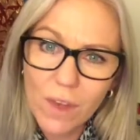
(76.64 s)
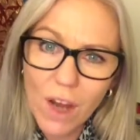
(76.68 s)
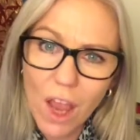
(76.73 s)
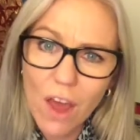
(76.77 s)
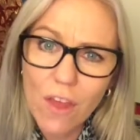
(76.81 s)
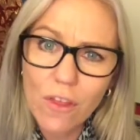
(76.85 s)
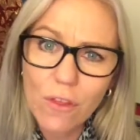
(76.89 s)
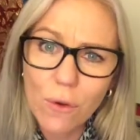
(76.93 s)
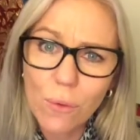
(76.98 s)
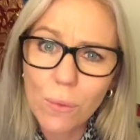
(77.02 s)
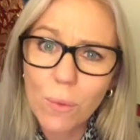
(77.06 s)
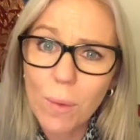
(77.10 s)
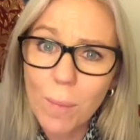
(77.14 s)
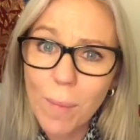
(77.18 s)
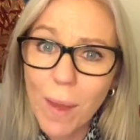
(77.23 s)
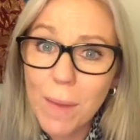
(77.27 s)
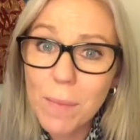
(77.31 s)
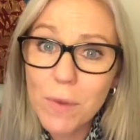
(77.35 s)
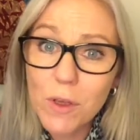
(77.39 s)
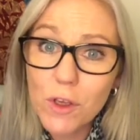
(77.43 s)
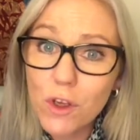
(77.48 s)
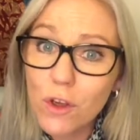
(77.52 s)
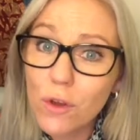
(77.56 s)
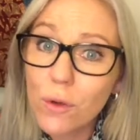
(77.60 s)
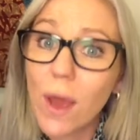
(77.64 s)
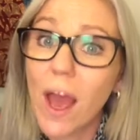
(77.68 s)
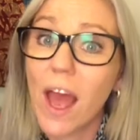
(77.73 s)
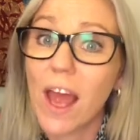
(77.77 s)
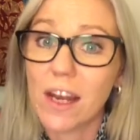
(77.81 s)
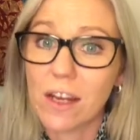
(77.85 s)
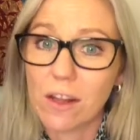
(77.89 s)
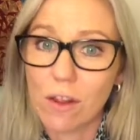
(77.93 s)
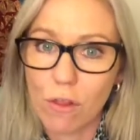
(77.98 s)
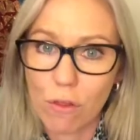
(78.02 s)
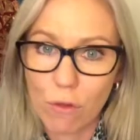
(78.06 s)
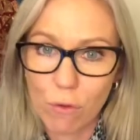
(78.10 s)
I thought, well, maybe you
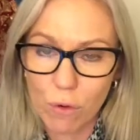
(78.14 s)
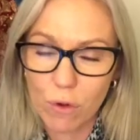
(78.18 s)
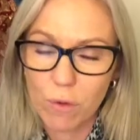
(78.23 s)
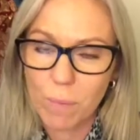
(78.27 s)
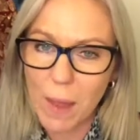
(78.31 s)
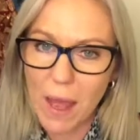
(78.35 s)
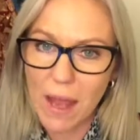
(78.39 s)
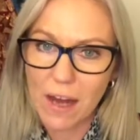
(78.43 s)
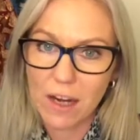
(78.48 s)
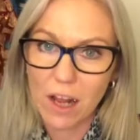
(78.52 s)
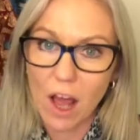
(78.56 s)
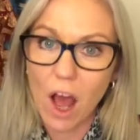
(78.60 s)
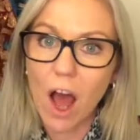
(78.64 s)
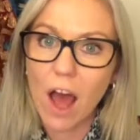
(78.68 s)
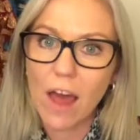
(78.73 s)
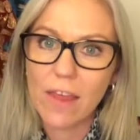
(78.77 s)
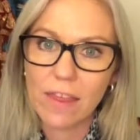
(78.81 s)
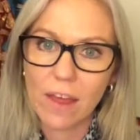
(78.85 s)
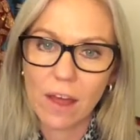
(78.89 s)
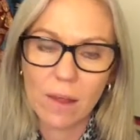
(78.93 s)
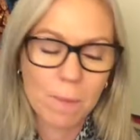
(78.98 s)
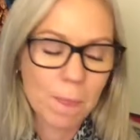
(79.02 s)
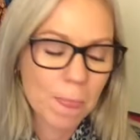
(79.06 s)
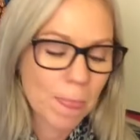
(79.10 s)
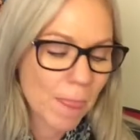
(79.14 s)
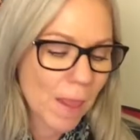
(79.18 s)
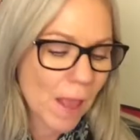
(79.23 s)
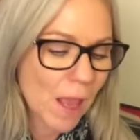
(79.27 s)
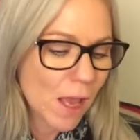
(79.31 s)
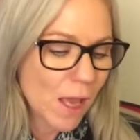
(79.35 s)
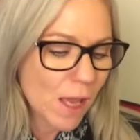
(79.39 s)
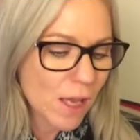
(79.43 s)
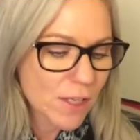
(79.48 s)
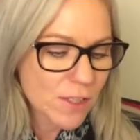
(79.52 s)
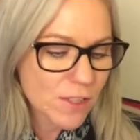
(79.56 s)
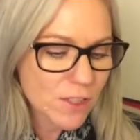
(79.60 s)
hadn't thought about it either.
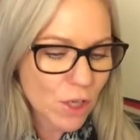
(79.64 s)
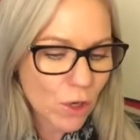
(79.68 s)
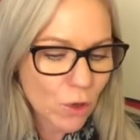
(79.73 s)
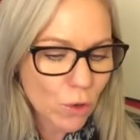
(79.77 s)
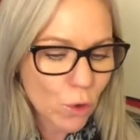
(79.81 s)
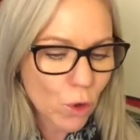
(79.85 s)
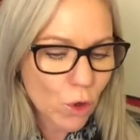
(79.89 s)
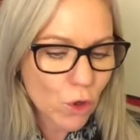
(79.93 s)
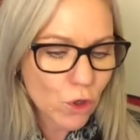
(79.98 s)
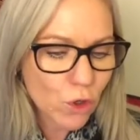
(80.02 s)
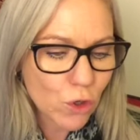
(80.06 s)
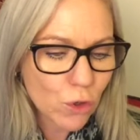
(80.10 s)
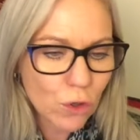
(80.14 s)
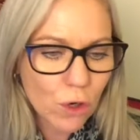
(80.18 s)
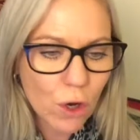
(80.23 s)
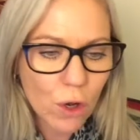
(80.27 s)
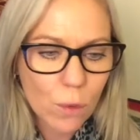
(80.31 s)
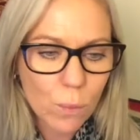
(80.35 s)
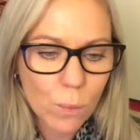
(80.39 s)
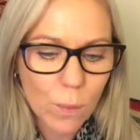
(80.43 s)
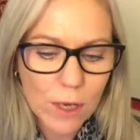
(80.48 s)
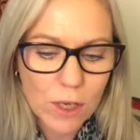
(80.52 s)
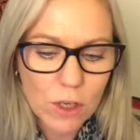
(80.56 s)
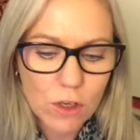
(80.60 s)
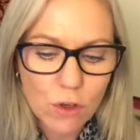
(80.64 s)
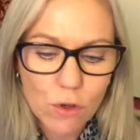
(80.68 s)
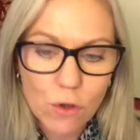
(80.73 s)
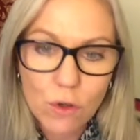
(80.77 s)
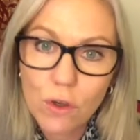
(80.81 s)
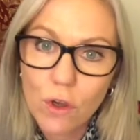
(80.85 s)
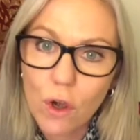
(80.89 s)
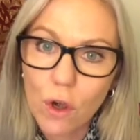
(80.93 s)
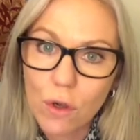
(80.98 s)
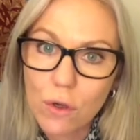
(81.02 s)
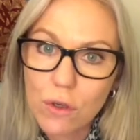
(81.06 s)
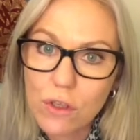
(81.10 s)
So, you know, when you
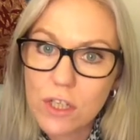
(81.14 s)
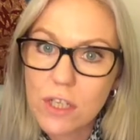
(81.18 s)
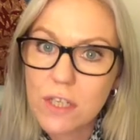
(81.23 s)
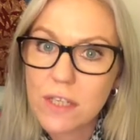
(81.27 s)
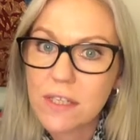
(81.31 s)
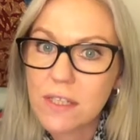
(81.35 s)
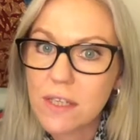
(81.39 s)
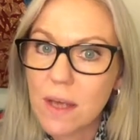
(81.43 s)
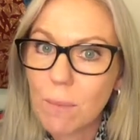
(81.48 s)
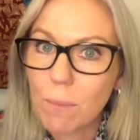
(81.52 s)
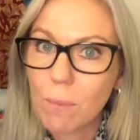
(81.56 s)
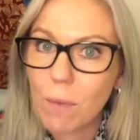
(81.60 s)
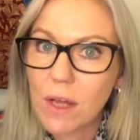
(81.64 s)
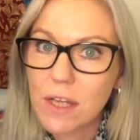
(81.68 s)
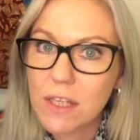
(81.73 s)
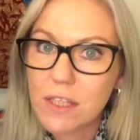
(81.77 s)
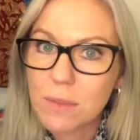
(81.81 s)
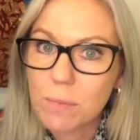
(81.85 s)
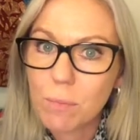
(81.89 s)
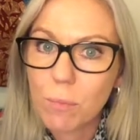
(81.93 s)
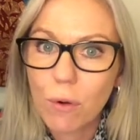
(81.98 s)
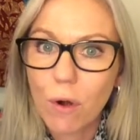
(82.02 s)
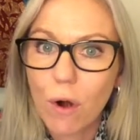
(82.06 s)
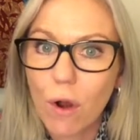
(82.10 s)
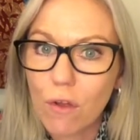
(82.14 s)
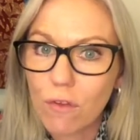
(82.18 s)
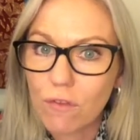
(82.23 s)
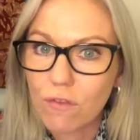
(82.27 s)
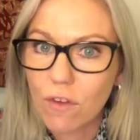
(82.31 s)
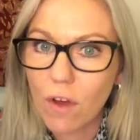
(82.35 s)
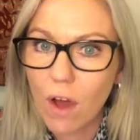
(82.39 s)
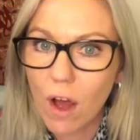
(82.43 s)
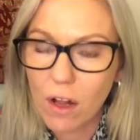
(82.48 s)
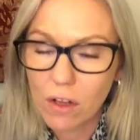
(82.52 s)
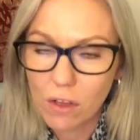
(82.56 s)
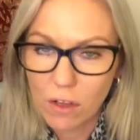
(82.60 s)
go to someone's
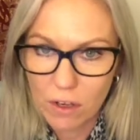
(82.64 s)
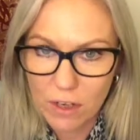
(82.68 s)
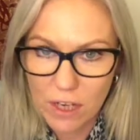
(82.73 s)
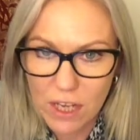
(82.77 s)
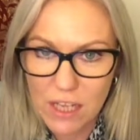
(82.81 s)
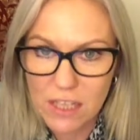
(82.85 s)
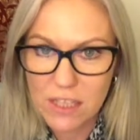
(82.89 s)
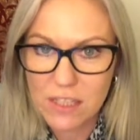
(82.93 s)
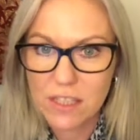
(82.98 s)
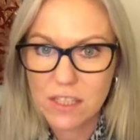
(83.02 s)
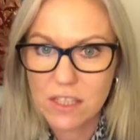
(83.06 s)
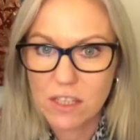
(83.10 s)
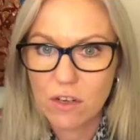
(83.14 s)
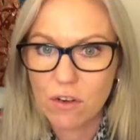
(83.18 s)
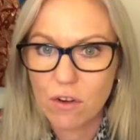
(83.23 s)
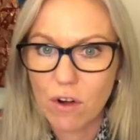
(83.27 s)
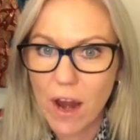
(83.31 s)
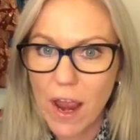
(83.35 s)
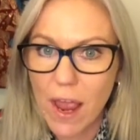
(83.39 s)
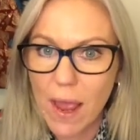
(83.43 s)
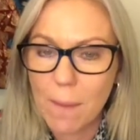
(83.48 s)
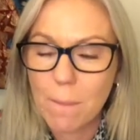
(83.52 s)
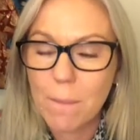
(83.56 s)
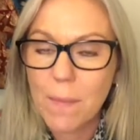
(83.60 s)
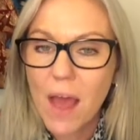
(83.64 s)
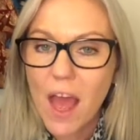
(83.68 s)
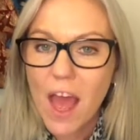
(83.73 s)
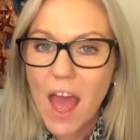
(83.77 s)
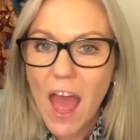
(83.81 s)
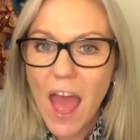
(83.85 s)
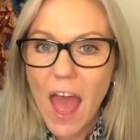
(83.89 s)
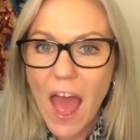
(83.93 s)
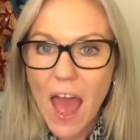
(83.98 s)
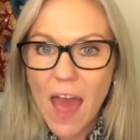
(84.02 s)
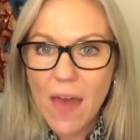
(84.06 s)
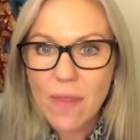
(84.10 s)
profile on Instagram
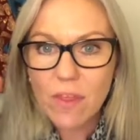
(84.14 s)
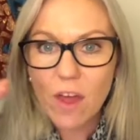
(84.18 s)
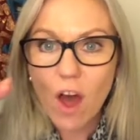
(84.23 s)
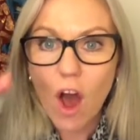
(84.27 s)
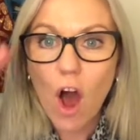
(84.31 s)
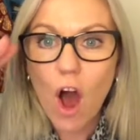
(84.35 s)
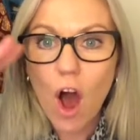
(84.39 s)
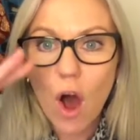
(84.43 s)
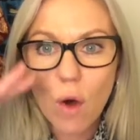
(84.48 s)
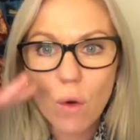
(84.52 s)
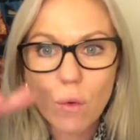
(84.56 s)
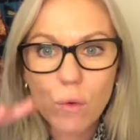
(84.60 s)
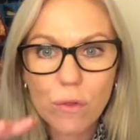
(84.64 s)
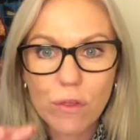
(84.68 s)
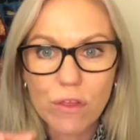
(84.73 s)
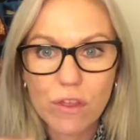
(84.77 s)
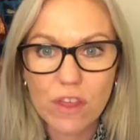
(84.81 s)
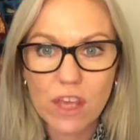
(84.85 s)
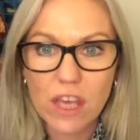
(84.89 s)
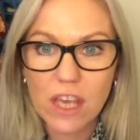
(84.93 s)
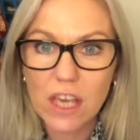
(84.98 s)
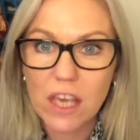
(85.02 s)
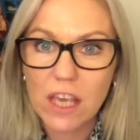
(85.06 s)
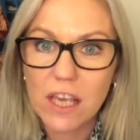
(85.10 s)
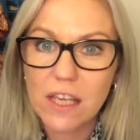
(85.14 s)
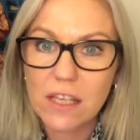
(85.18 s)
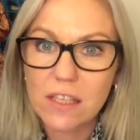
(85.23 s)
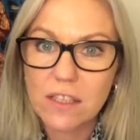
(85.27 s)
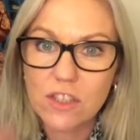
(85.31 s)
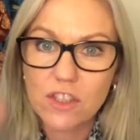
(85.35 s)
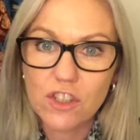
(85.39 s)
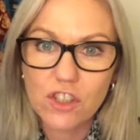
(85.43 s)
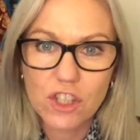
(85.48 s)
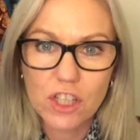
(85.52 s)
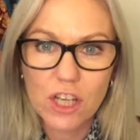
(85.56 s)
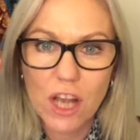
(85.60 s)
and the whole thing
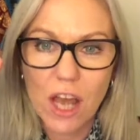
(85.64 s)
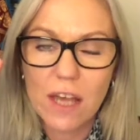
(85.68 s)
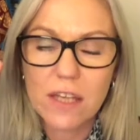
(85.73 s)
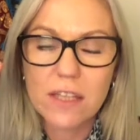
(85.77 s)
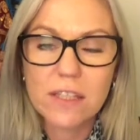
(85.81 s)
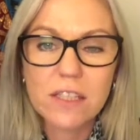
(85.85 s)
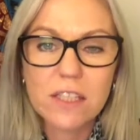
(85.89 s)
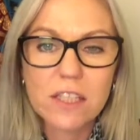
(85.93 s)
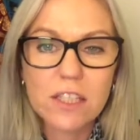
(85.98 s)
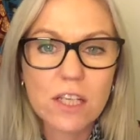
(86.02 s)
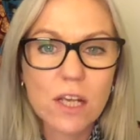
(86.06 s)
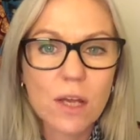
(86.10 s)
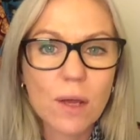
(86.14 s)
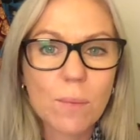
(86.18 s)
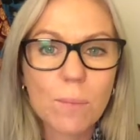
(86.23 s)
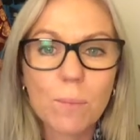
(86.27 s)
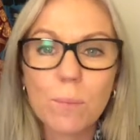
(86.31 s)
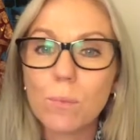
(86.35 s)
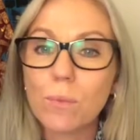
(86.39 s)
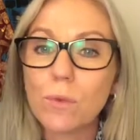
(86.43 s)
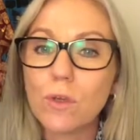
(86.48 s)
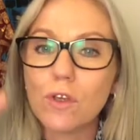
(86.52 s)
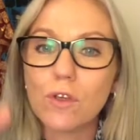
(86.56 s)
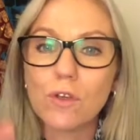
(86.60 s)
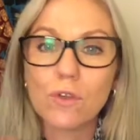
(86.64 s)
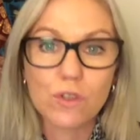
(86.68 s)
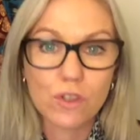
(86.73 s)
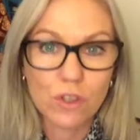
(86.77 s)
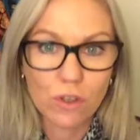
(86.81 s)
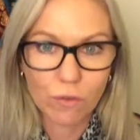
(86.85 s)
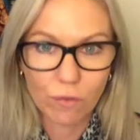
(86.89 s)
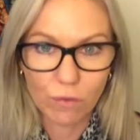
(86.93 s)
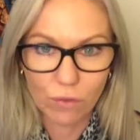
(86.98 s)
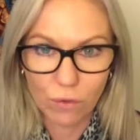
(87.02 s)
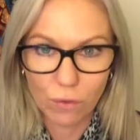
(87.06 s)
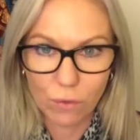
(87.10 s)
is just
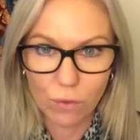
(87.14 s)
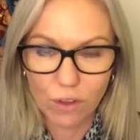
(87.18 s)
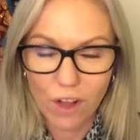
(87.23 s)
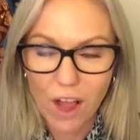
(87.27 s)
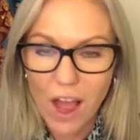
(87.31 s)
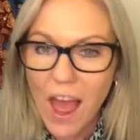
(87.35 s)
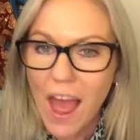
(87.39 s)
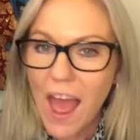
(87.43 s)
beautiful